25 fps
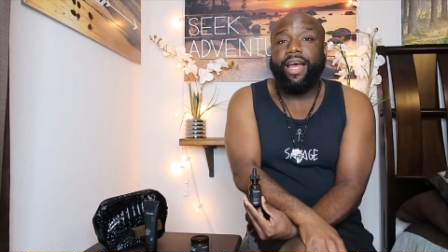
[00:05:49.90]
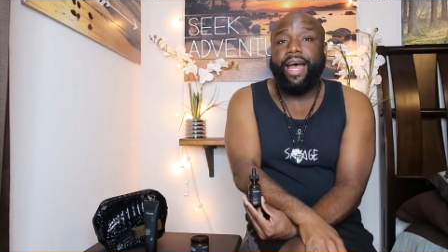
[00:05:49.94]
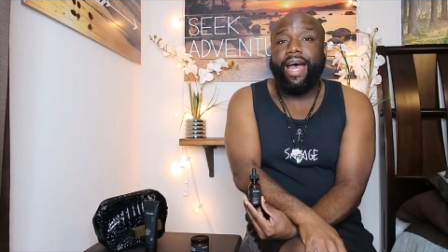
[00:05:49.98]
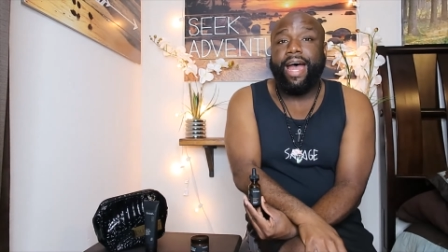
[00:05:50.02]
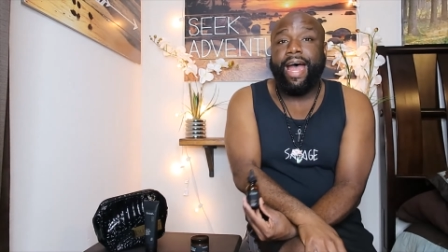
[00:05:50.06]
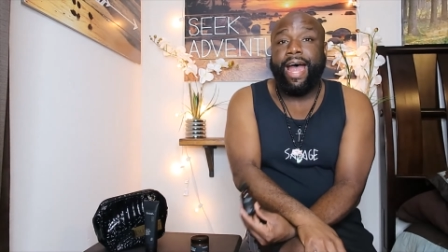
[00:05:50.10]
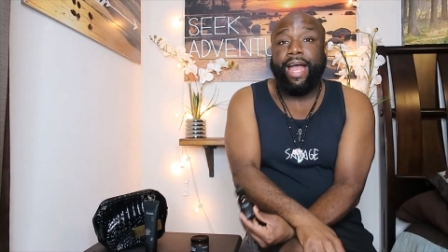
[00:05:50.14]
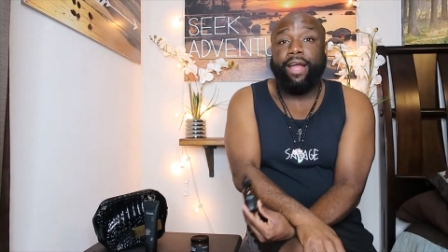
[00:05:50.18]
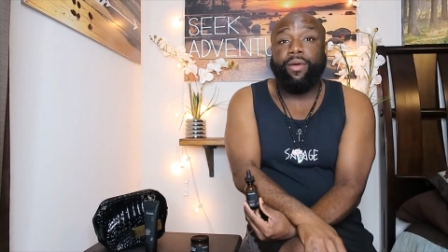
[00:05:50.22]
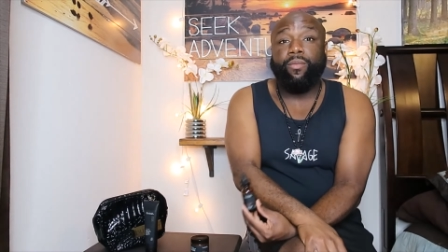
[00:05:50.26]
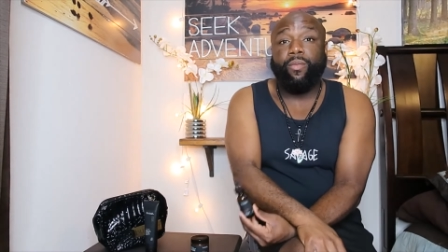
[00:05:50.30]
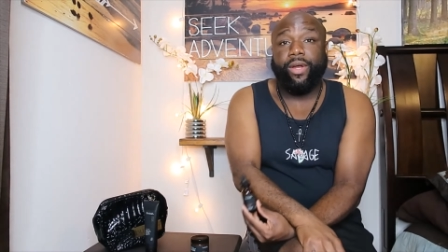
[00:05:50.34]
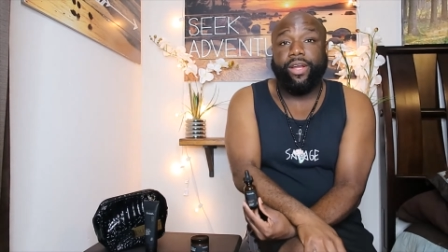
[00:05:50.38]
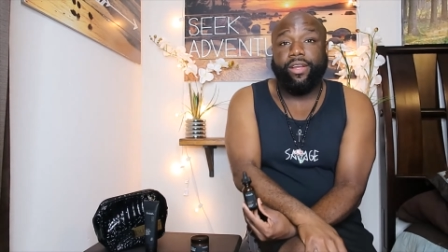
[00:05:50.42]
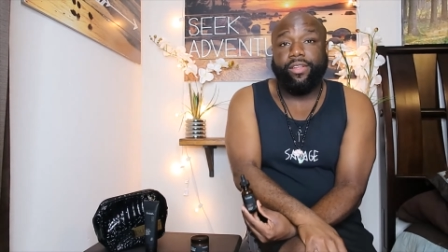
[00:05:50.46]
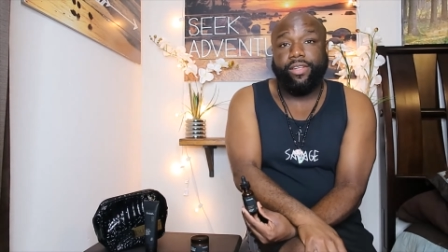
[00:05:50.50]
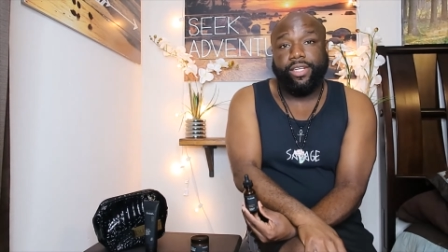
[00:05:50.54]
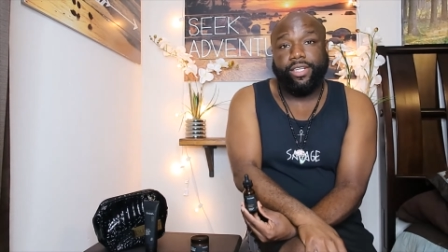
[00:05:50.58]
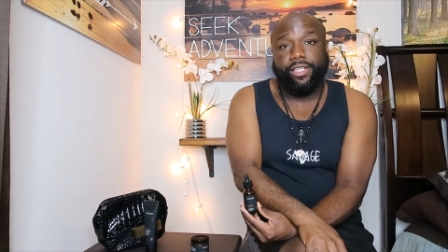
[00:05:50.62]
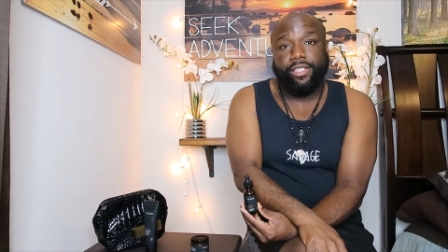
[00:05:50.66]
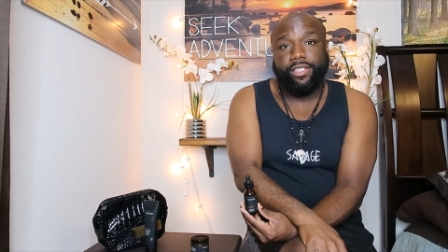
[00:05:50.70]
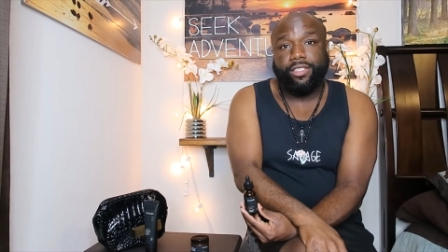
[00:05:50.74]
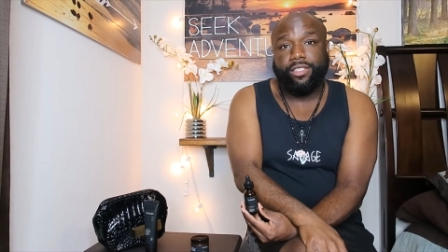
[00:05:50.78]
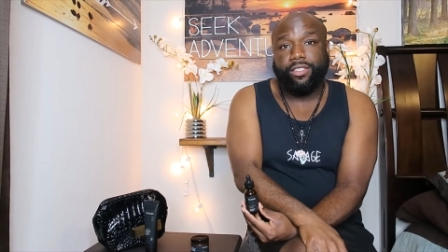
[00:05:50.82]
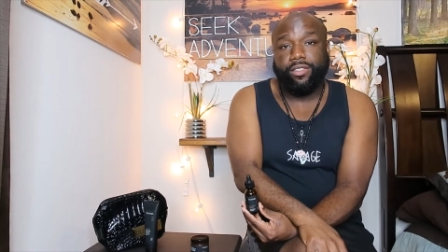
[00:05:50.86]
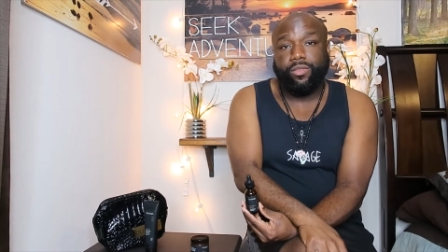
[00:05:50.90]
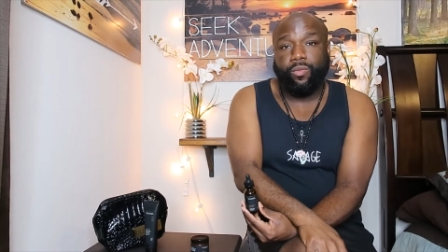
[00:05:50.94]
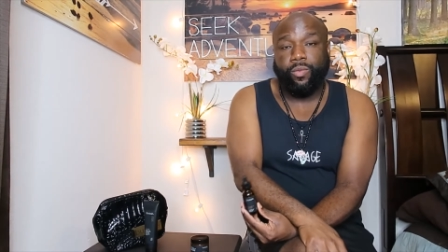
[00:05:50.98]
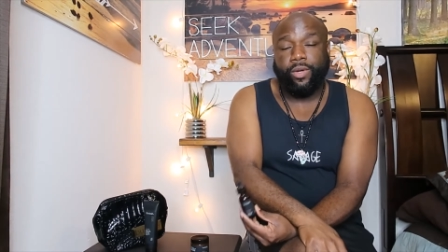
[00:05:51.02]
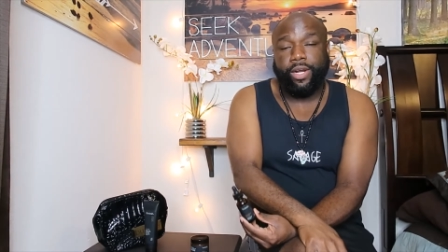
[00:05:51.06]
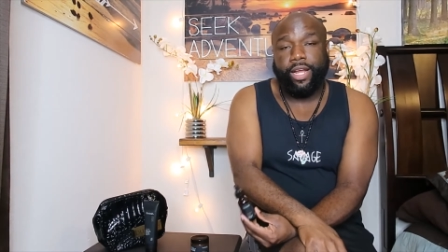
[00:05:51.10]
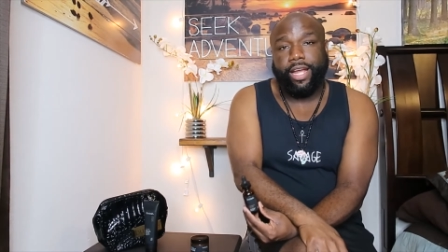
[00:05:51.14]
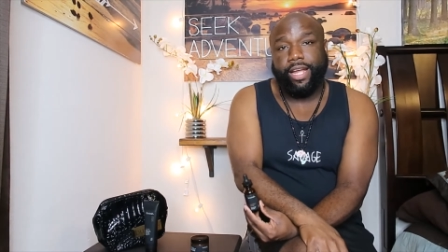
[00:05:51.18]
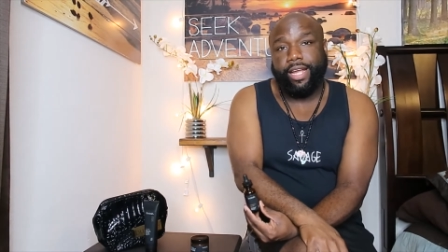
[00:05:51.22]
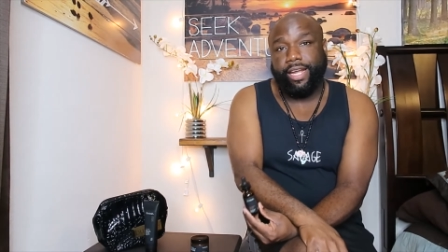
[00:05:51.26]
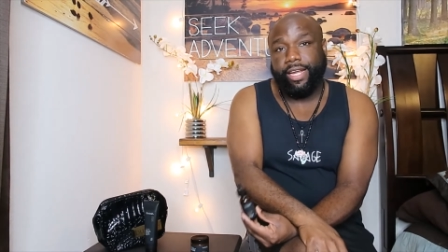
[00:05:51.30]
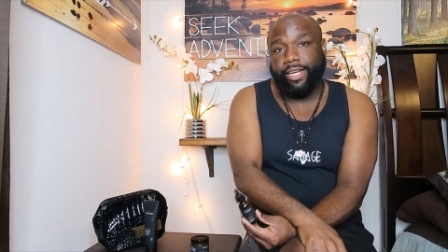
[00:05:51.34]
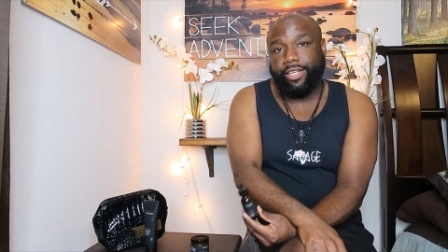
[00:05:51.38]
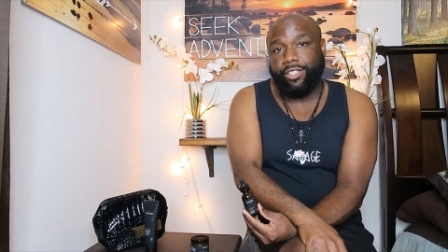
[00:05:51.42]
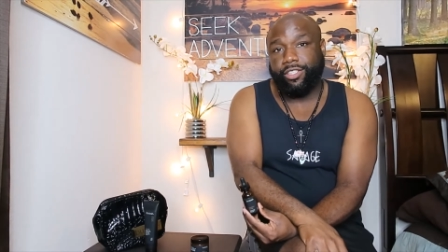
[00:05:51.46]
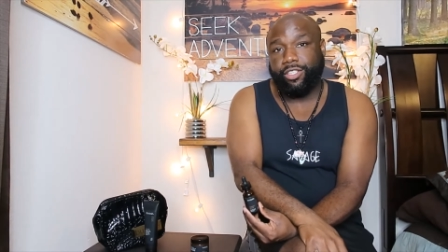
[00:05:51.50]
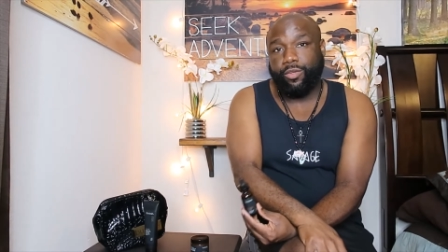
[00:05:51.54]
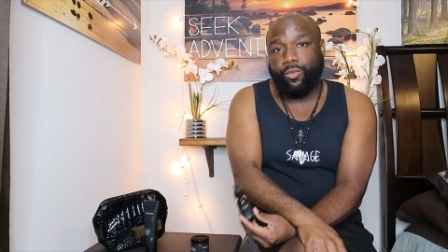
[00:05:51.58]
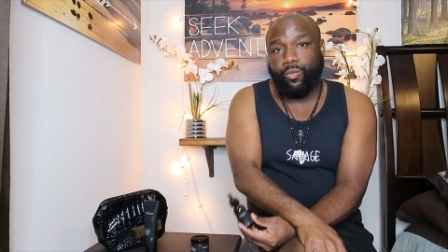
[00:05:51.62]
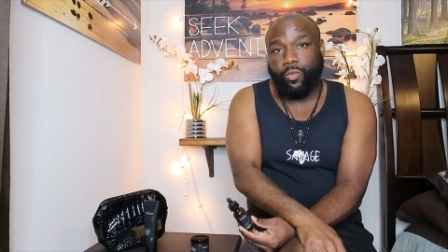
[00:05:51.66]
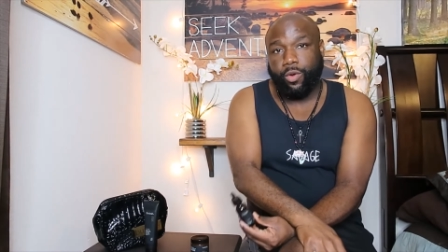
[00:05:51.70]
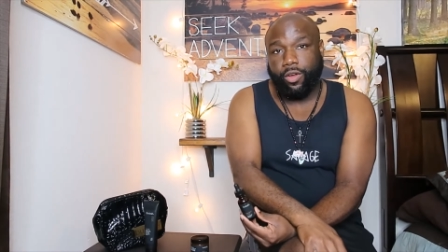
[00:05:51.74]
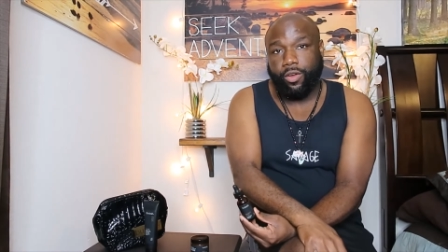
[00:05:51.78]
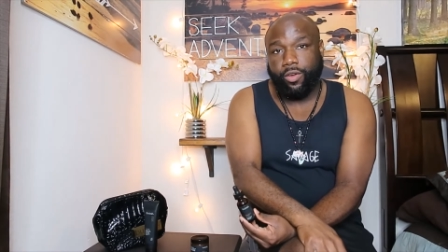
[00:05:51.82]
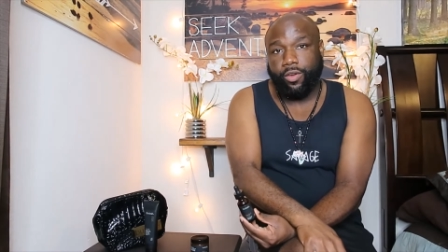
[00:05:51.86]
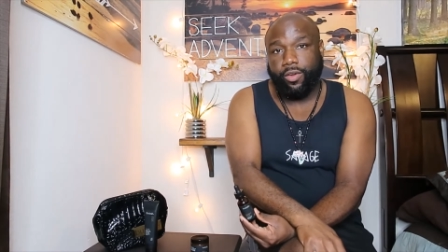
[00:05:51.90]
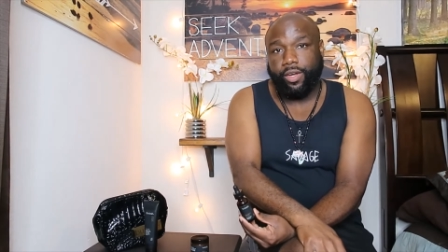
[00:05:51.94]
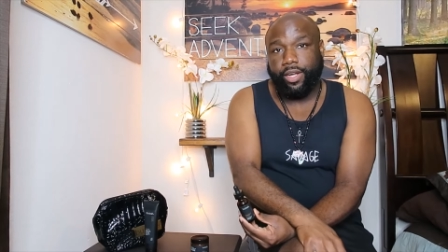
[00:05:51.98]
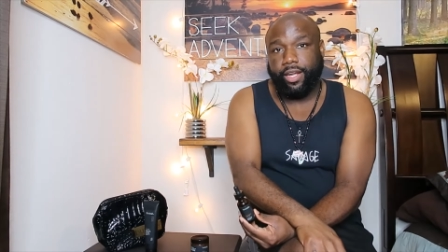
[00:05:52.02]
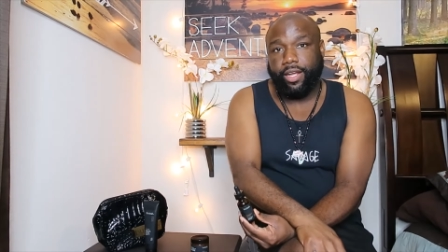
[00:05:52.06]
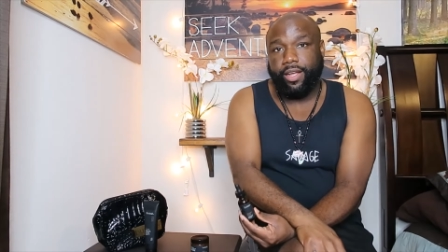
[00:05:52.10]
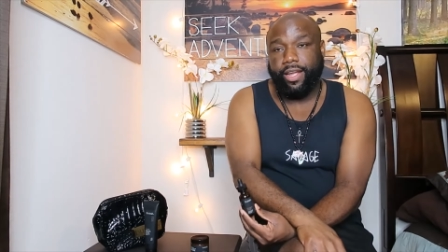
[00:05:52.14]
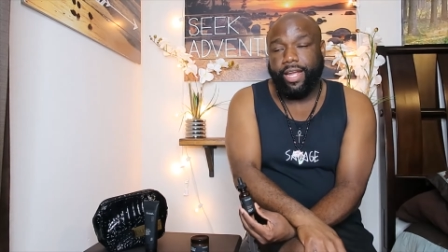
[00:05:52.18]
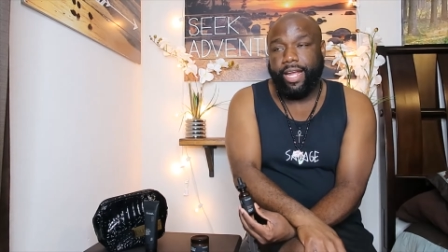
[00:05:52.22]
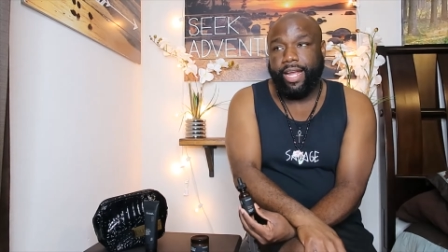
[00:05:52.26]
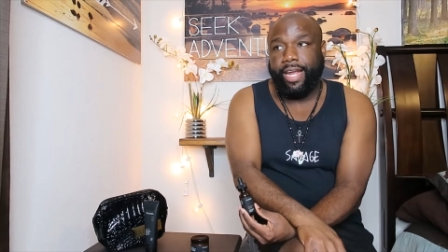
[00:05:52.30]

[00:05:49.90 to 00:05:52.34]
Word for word: I wear this when I head to work